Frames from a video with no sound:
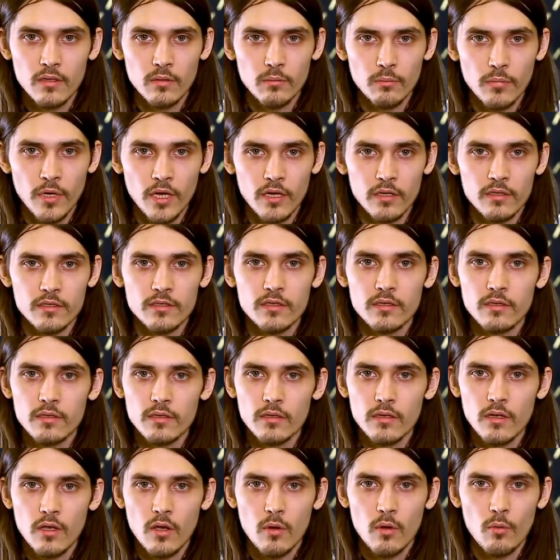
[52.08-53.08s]
but
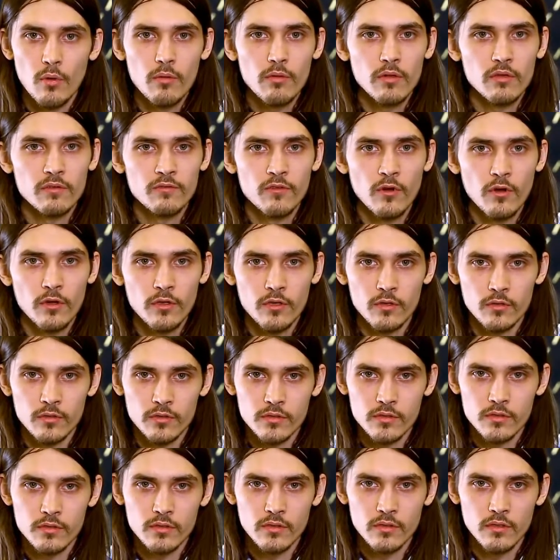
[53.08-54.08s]
we will focus